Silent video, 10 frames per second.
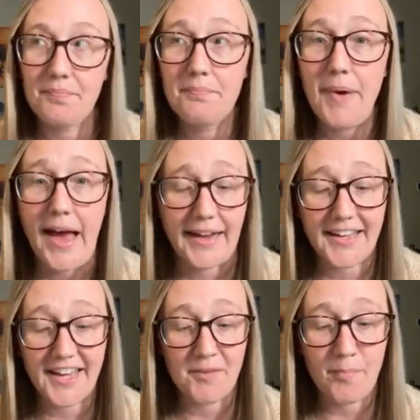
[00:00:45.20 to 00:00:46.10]

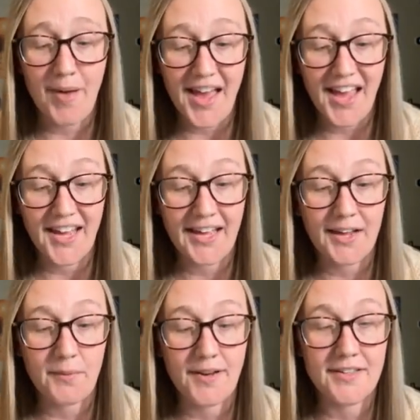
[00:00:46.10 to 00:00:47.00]
Back in May,
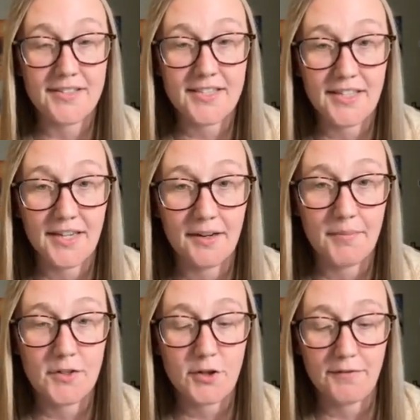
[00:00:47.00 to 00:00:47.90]
I went
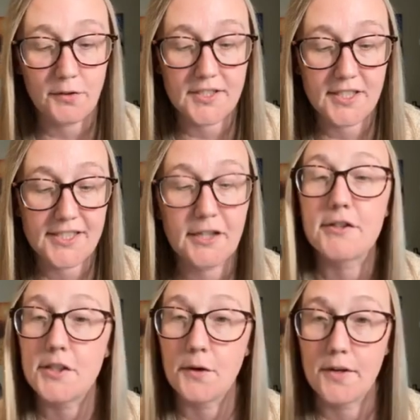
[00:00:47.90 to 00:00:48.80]
and traveled to
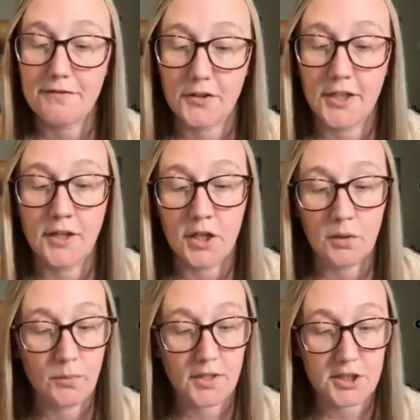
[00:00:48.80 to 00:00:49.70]
Sarasota for an
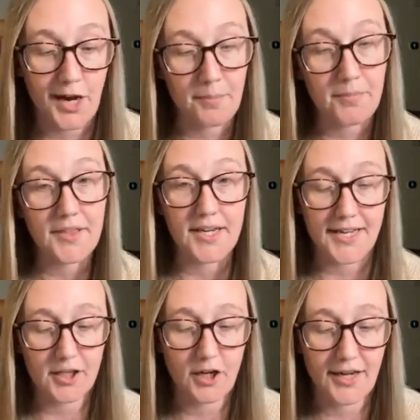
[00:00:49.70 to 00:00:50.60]
art workshop that I
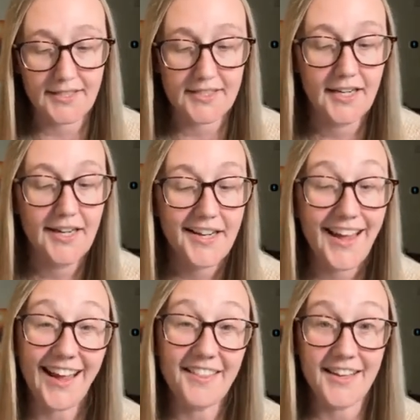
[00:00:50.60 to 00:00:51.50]
taught,
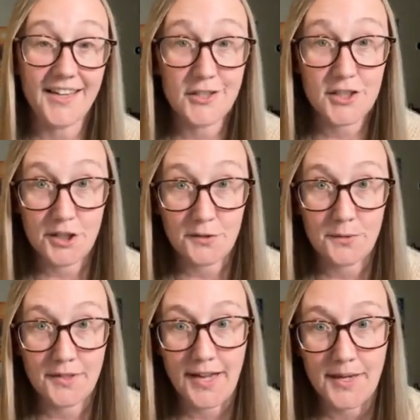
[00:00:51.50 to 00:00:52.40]
and then in
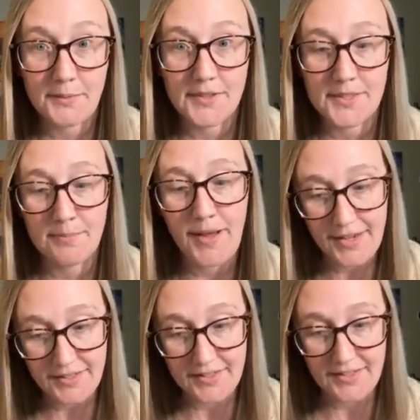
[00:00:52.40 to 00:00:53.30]
June I was
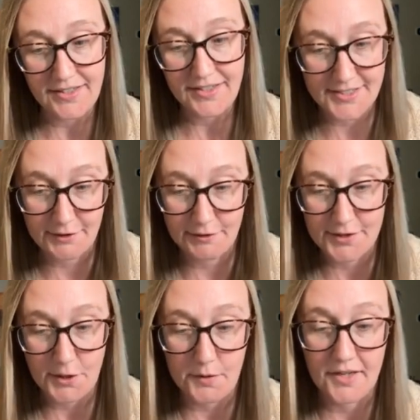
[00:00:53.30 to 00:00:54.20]
back in
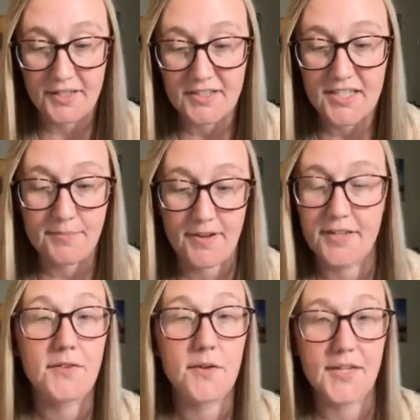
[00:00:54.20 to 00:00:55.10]
Sarasota to spend
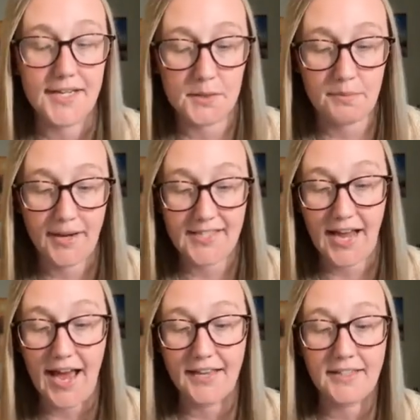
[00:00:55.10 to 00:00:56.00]
a few days with my
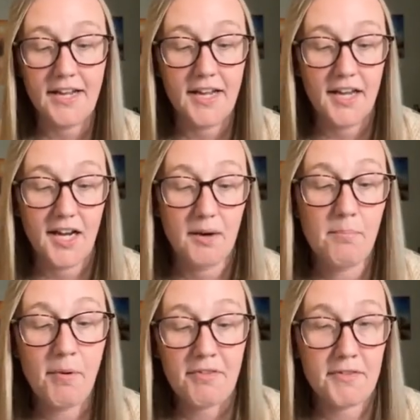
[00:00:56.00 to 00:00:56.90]
dad.
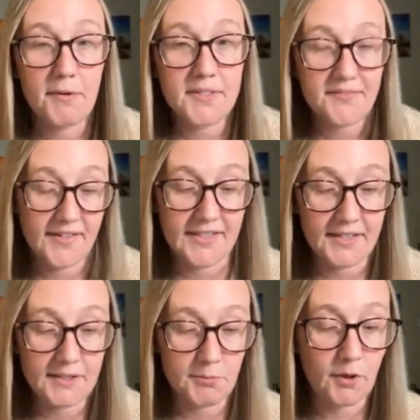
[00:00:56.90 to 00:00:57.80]
Both of those
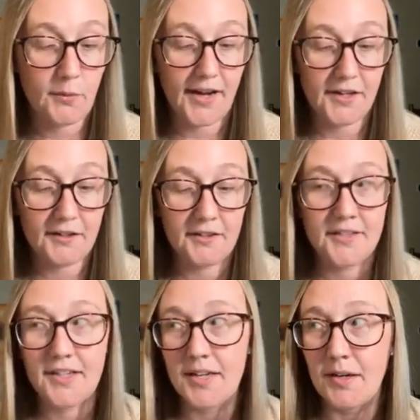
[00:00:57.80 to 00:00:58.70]
visits
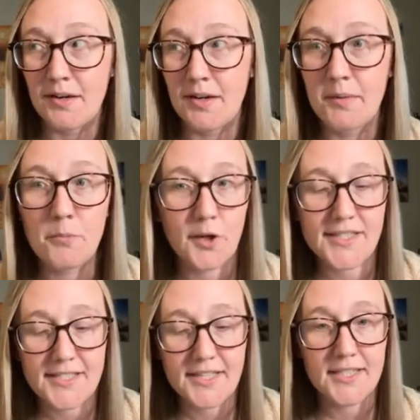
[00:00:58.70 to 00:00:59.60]
required a more
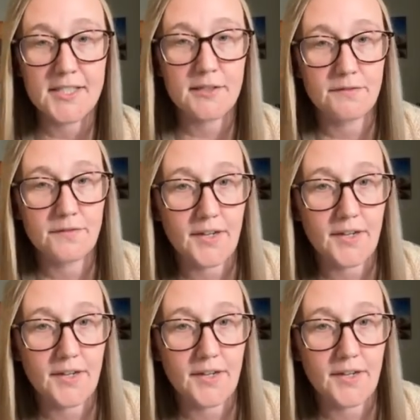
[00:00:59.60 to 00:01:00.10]
extensive